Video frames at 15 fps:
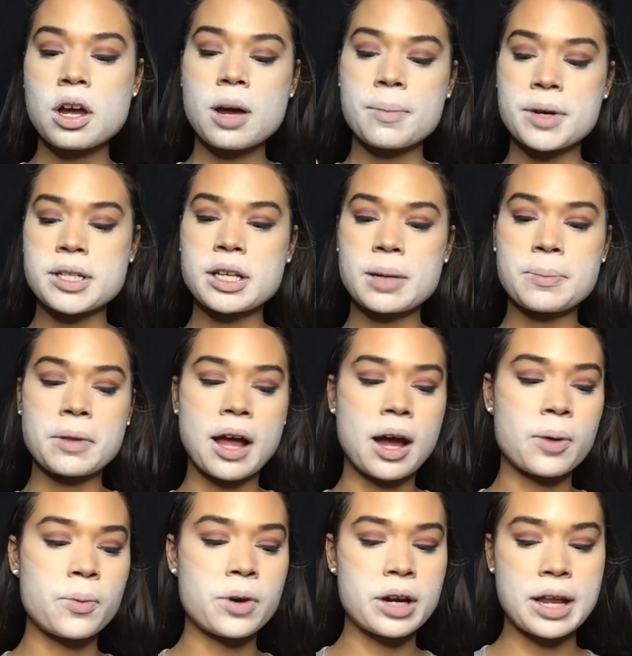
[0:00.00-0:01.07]
I'm gonna take a
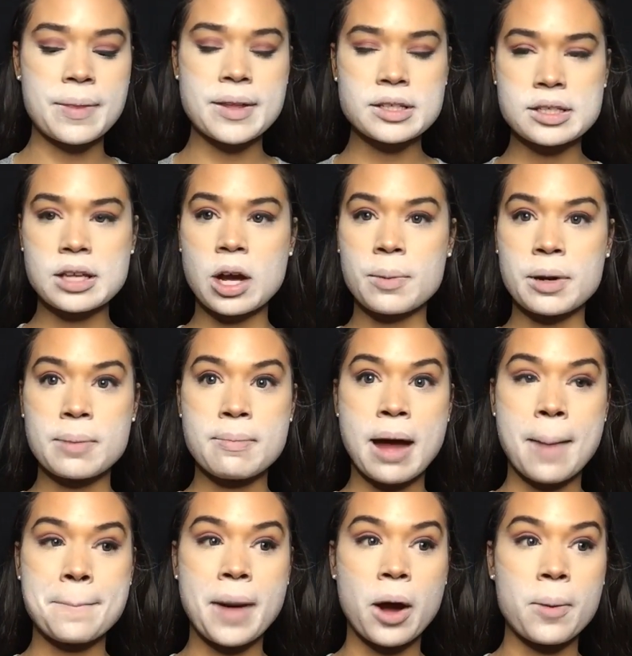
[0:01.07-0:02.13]
black one and this is how I'm gonna
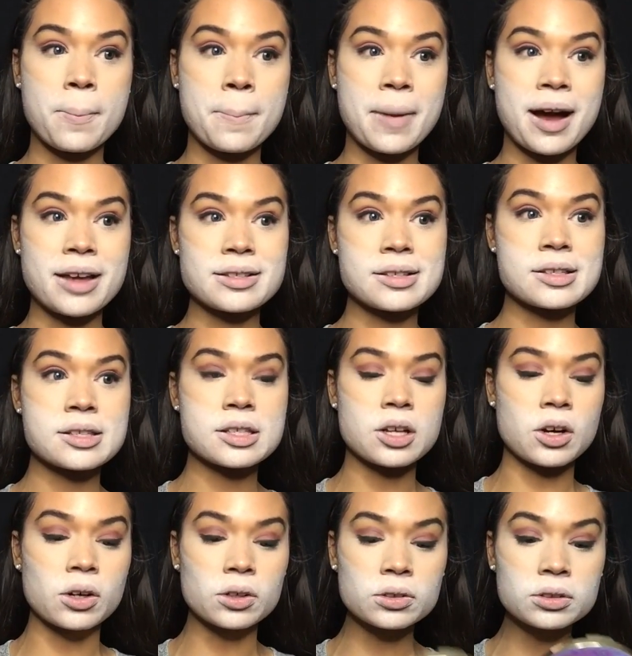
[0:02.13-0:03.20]
map out my
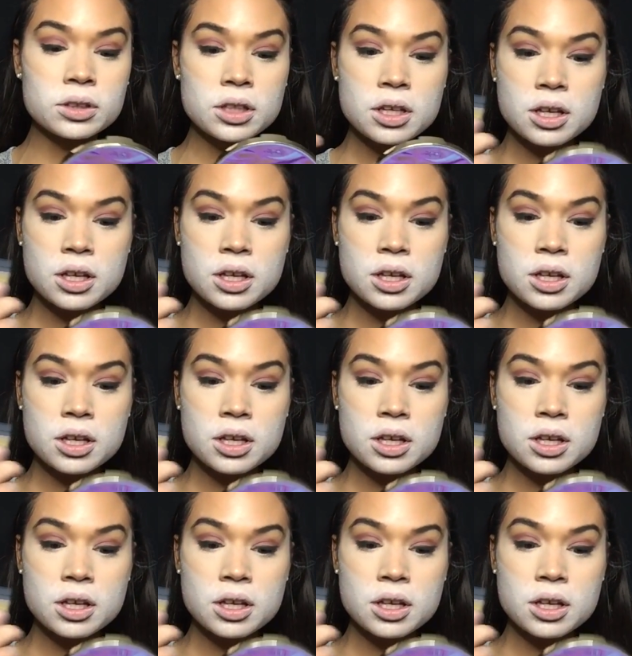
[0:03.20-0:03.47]
skull.